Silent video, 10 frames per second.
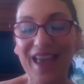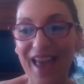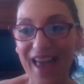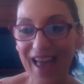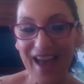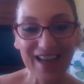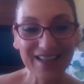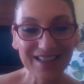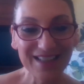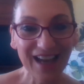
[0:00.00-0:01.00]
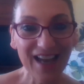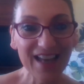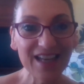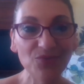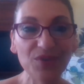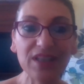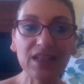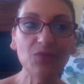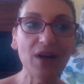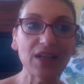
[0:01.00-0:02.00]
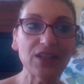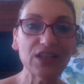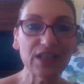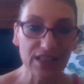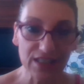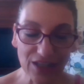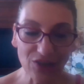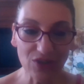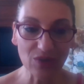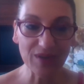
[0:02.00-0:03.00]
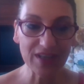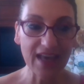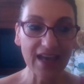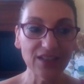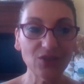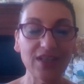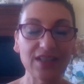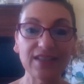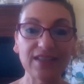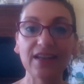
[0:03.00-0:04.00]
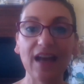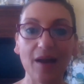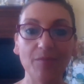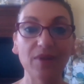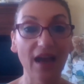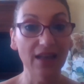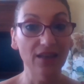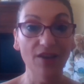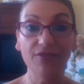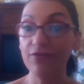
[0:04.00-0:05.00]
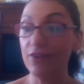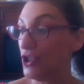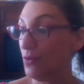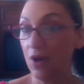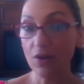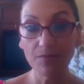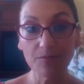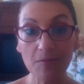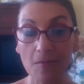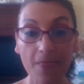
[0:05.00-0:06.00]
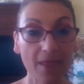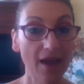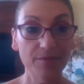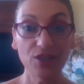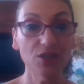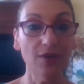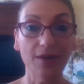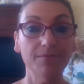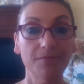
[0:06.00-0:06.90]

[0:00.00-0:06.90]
And I really want to continue doing that. So I decided I love virtual. I'm going to do it.